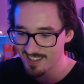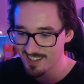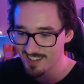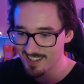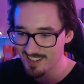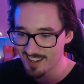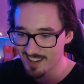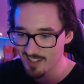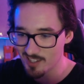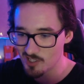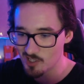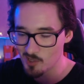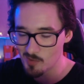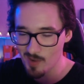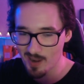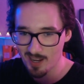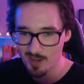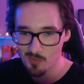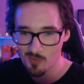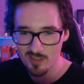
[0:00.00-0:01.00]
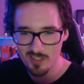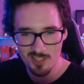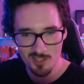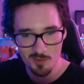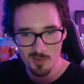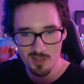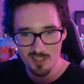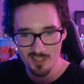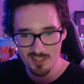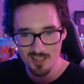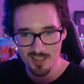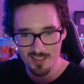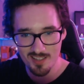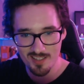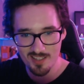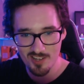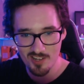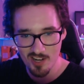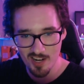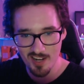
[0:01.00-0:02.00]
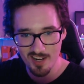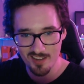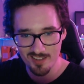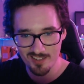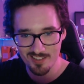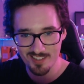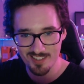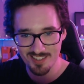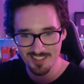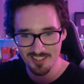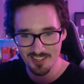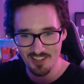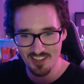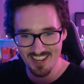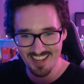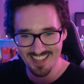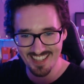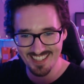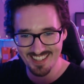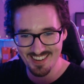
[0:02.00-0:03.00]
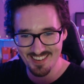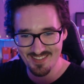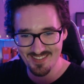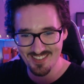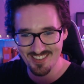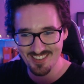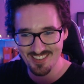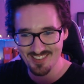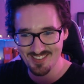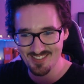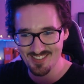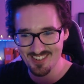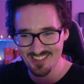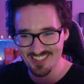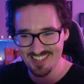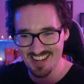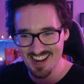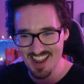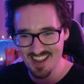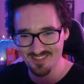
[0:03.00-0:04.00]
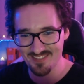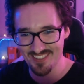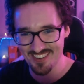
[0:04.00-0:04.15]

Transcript: And a Chewbacca. What did you mean to send these to Jenny Nicholson? Did you put the wrong name on